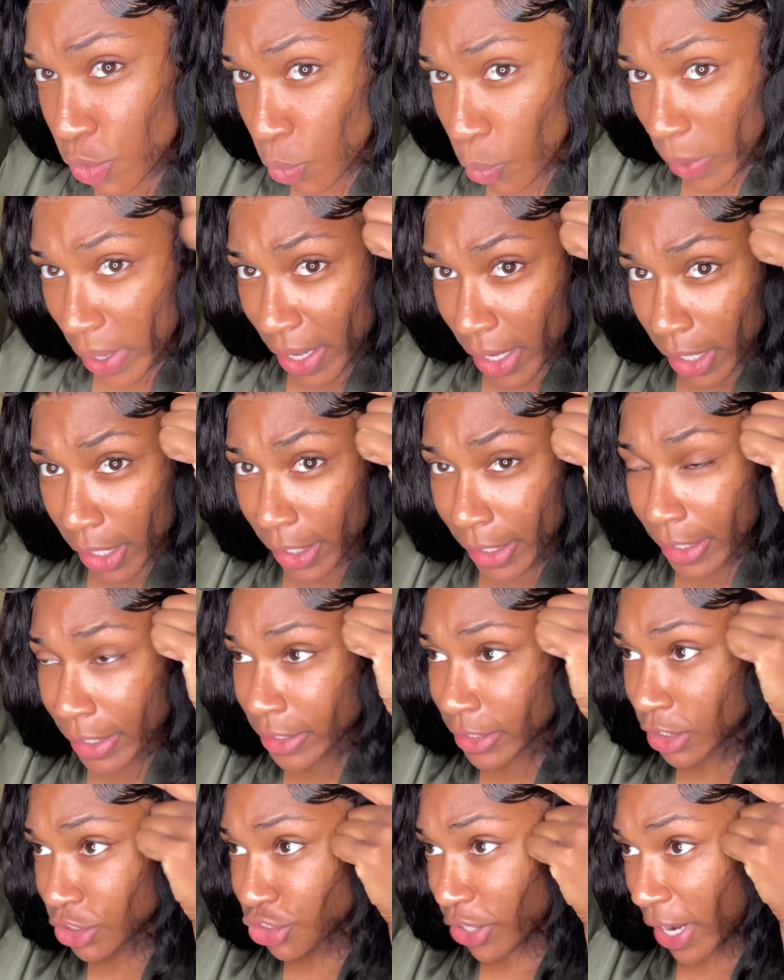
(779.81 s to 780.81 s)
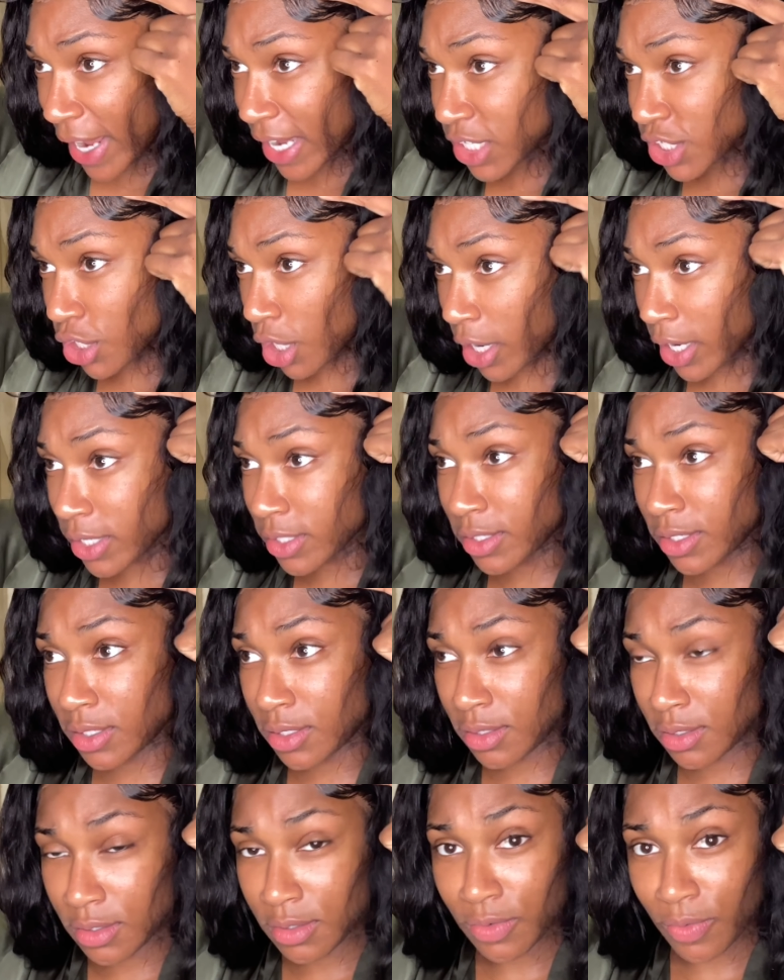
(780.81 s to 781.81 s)
where the track starts,
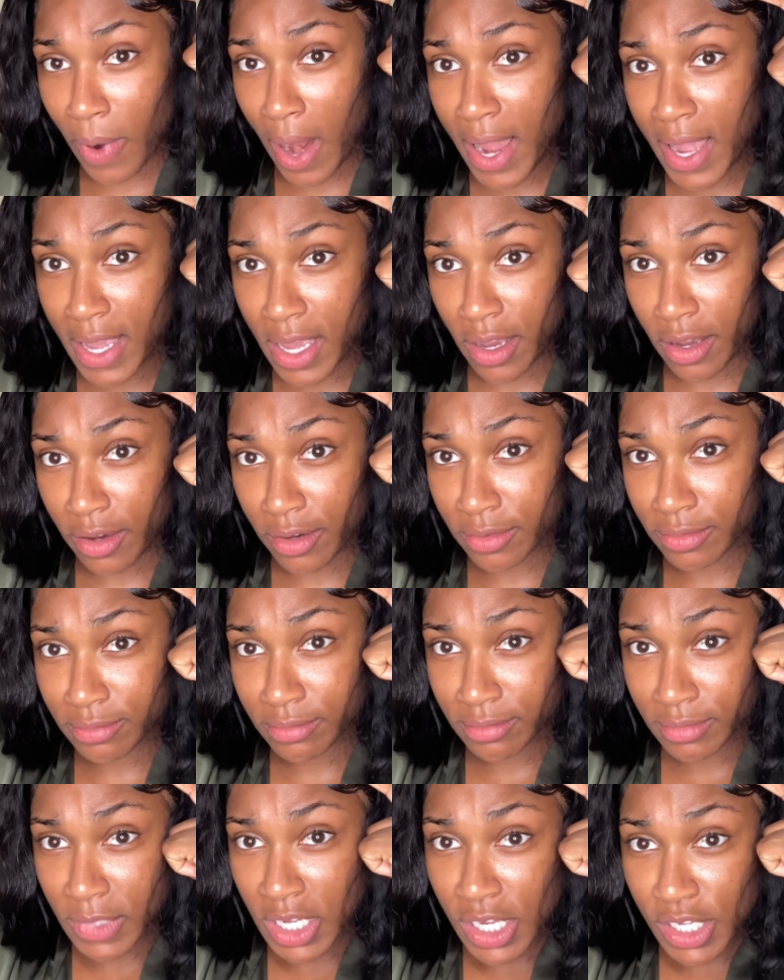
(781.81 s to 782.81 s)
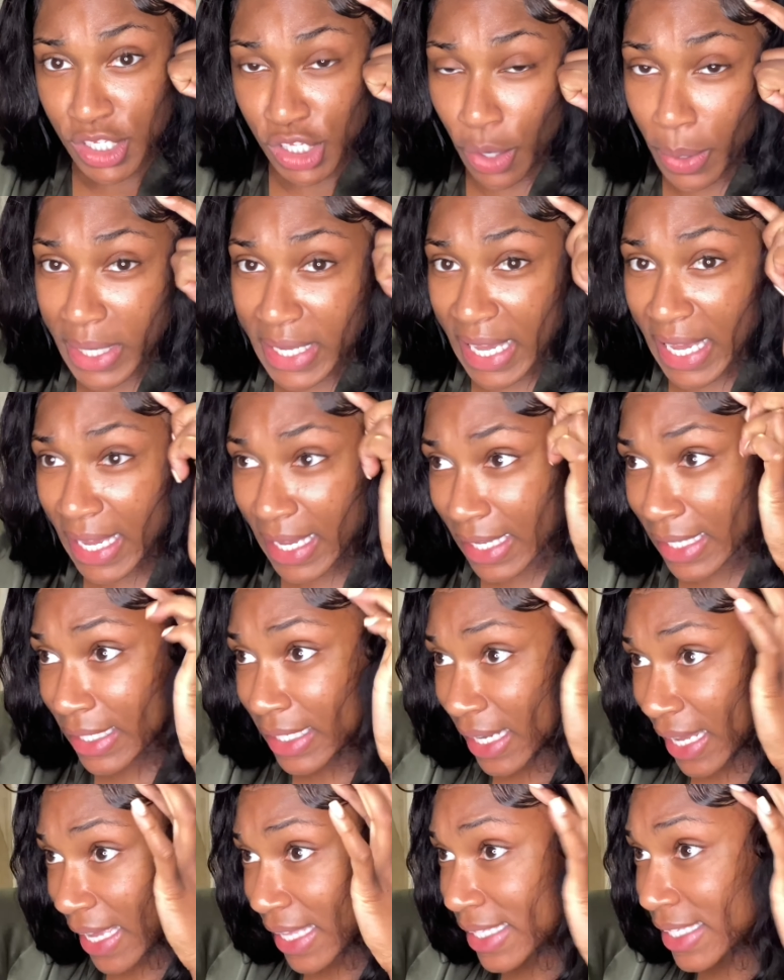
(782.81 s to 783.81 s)
right here. So
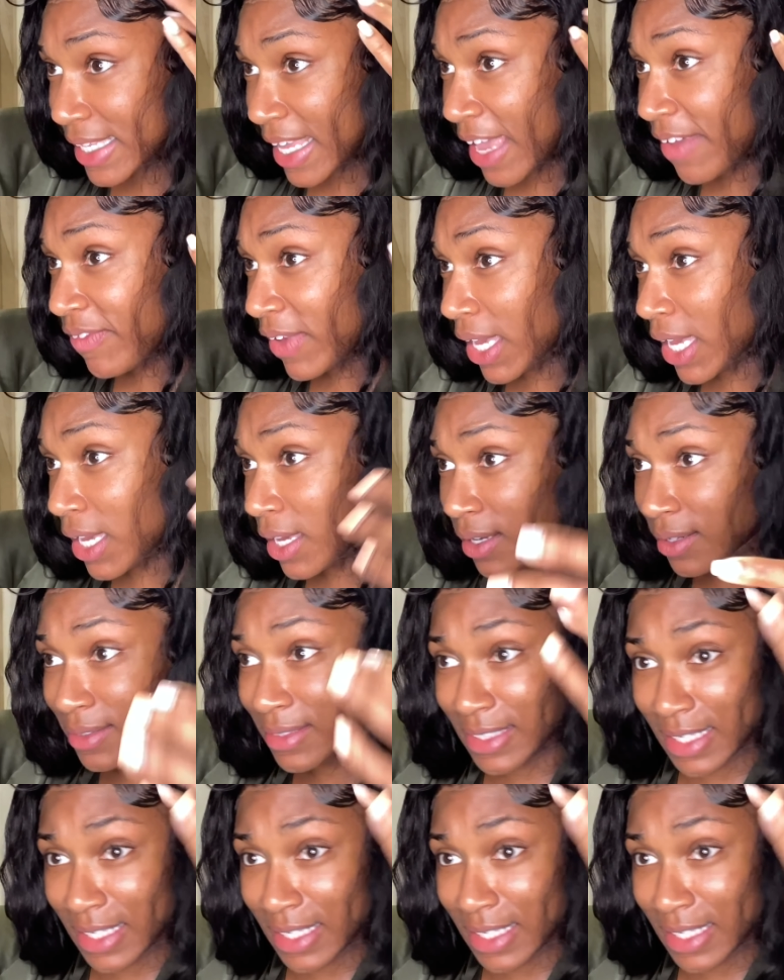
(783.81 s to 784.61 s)
again, it's giving